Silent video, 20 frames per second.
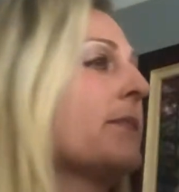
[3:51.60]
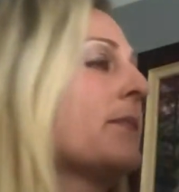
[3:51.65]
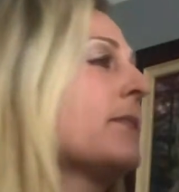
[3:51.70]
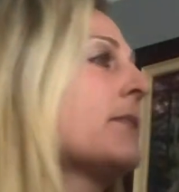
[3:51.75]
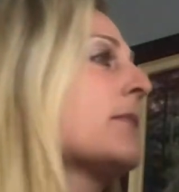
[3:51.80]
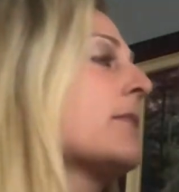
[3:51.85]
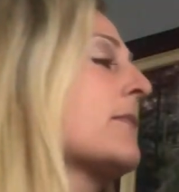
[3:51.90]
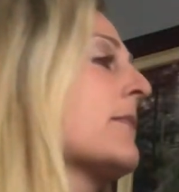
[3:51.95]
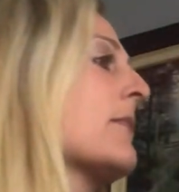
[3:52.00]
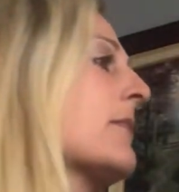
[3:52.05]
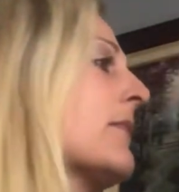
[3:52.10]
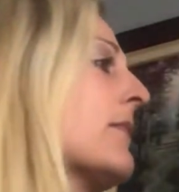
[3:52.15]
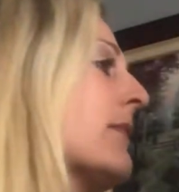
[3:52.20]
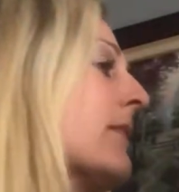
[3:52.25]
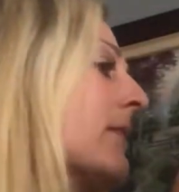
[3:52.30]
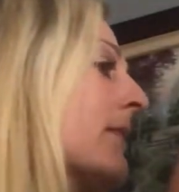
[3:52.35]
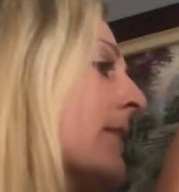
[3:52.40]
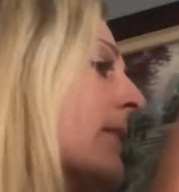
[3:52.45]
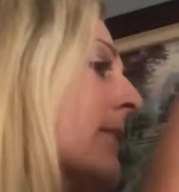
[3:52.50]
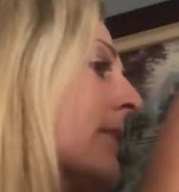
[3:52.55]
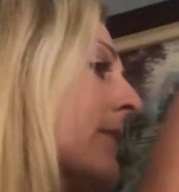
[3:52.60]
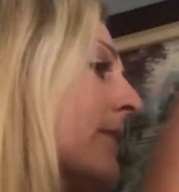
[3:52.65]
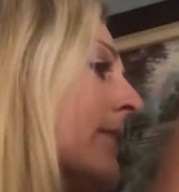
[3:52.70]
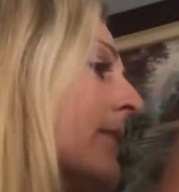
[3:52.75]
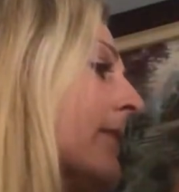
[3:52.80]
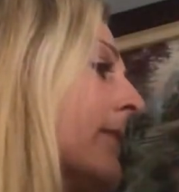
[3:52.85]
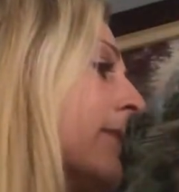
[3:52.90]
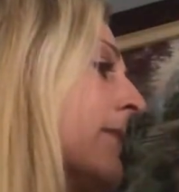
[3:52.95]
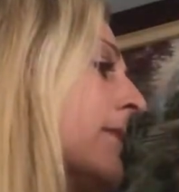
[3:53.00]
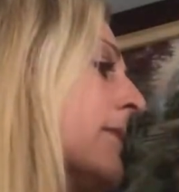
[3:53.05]

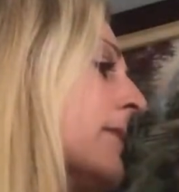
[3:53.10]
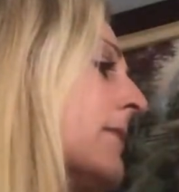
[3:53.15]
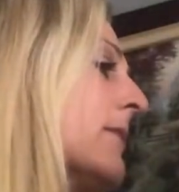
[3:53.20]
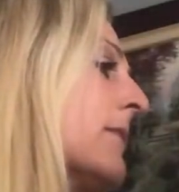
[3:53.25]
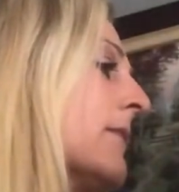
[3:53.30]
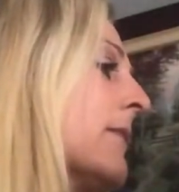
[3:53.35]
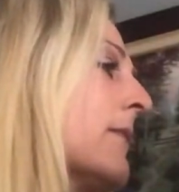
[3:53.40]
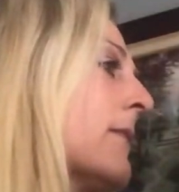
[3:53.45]
Nobody speaks.